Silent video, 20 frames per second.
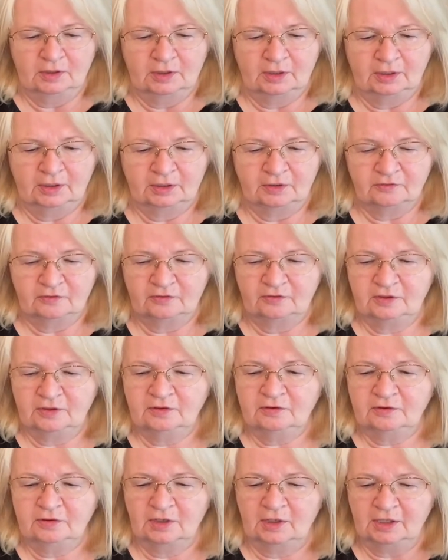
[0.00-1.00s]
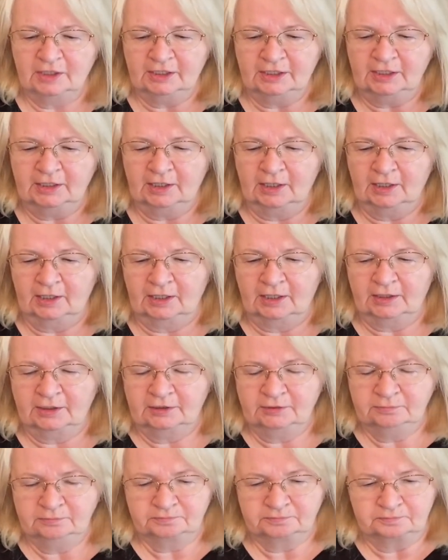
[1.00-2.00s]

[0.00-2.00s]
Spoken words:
at $6.99,